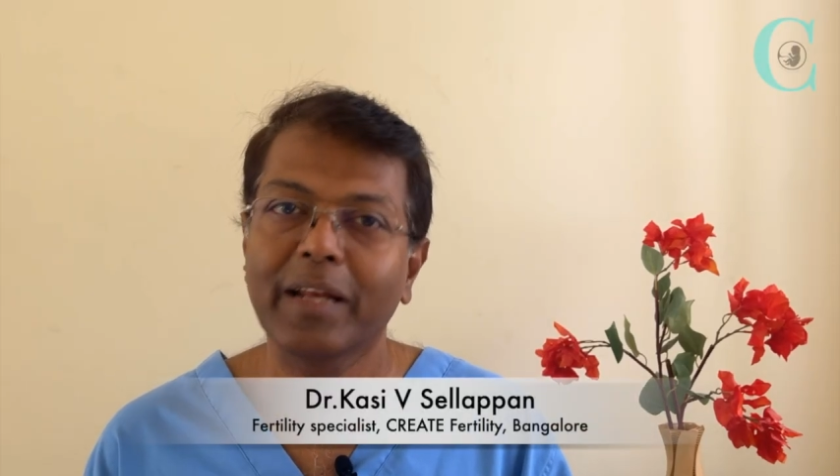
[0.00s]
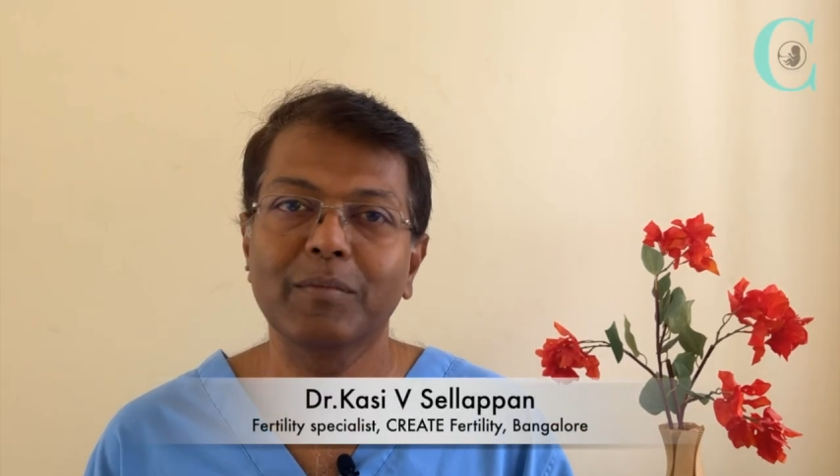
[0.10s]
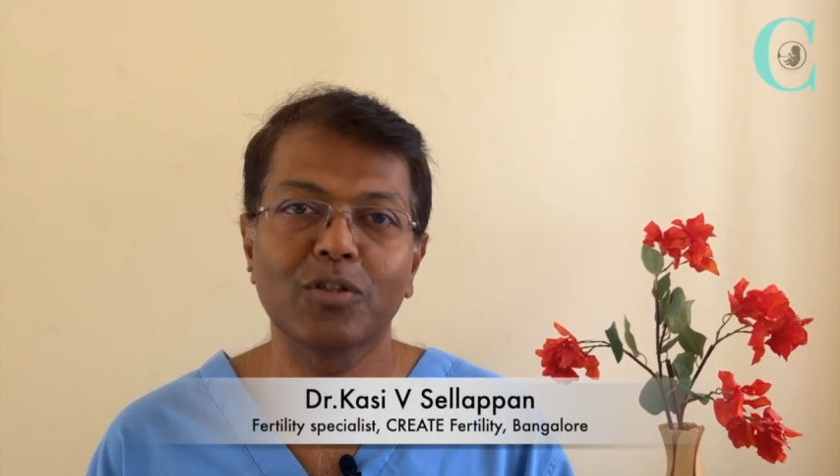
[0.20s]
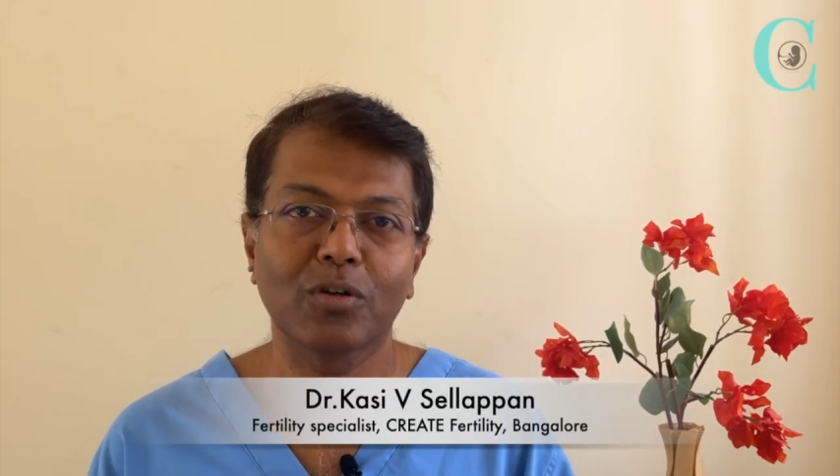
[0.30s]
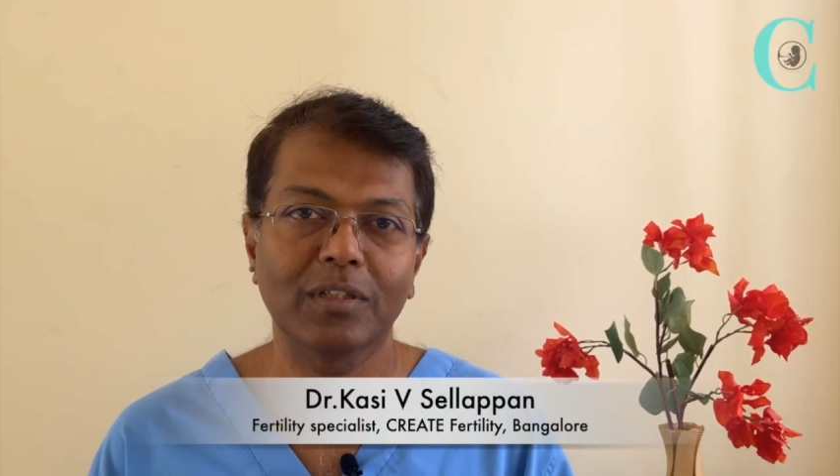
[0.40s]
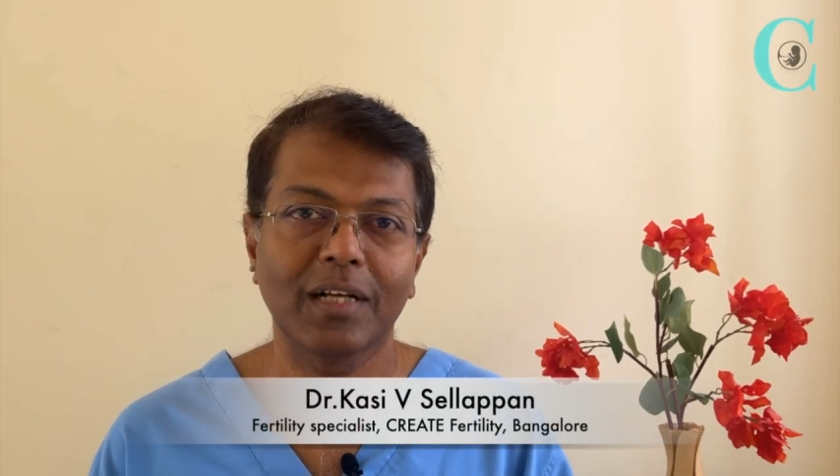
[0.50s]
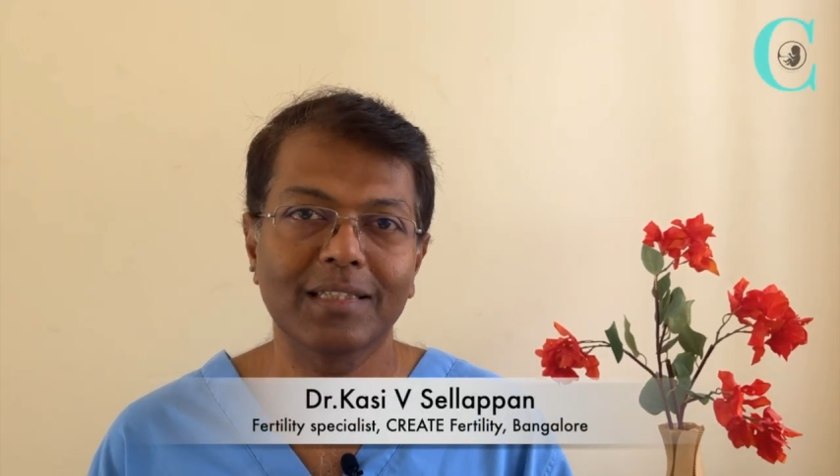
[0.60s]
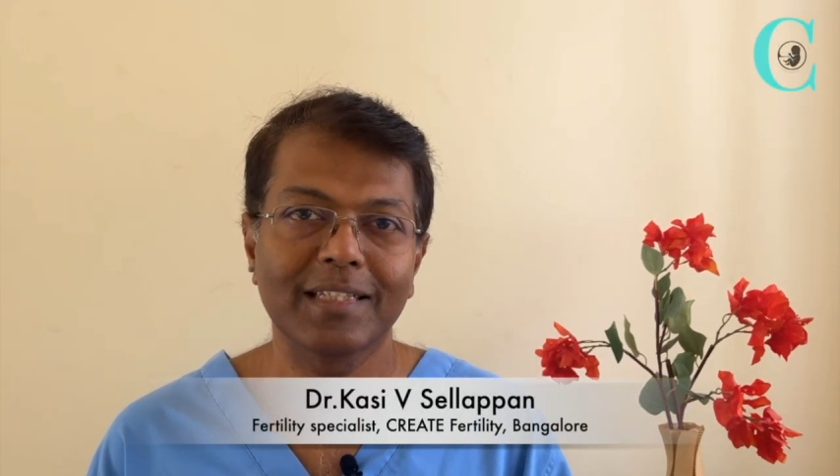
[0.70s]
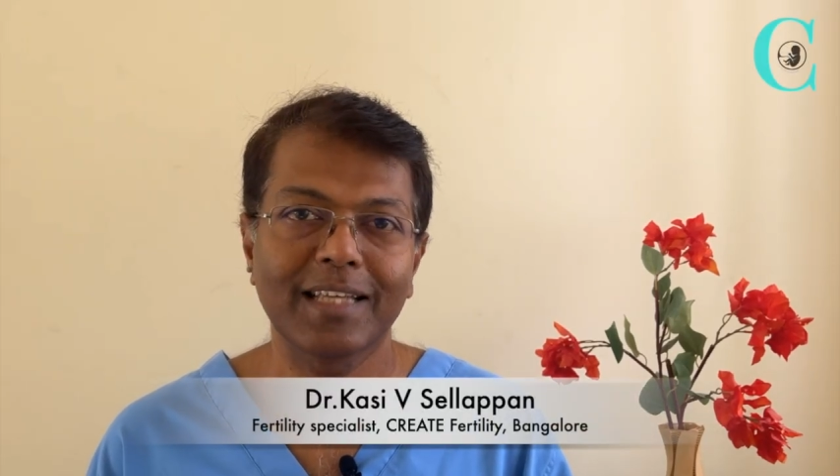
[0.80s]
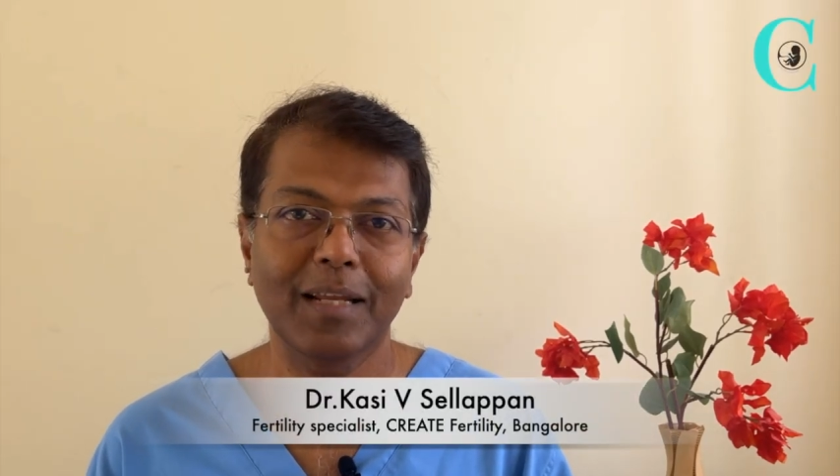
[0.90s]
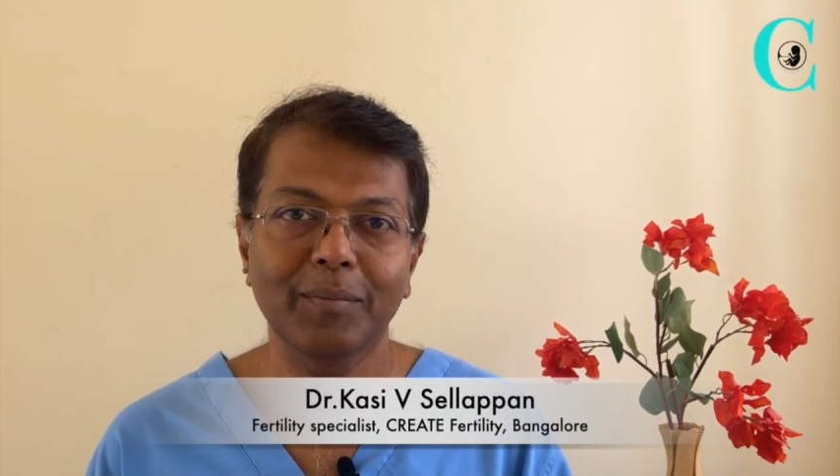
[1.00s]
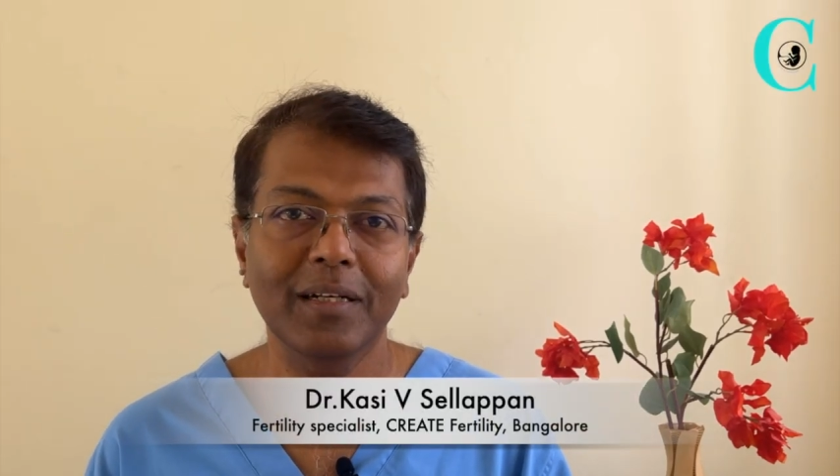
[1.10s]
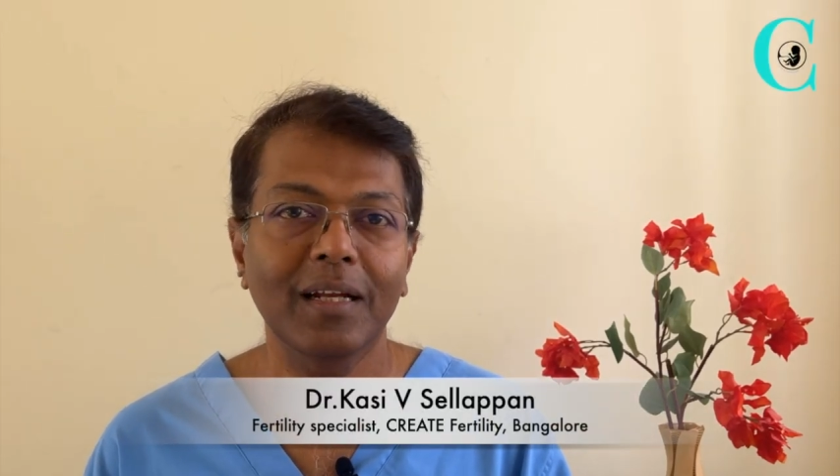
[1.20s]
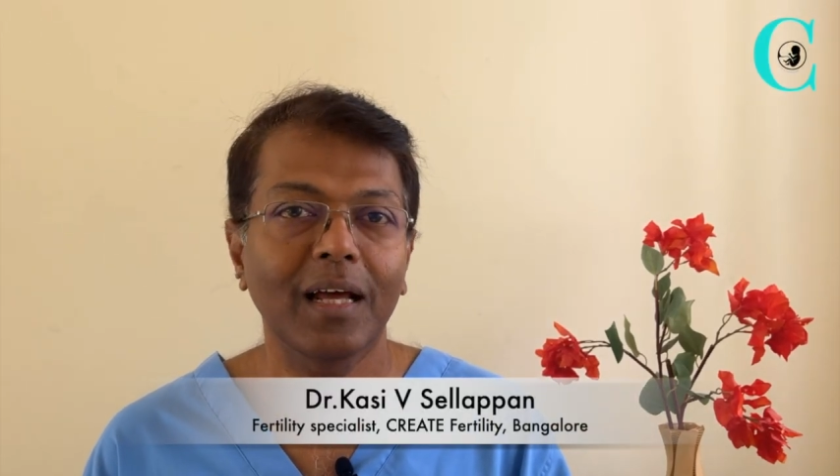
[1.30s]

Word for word: name is Dr. Kasi Salapan.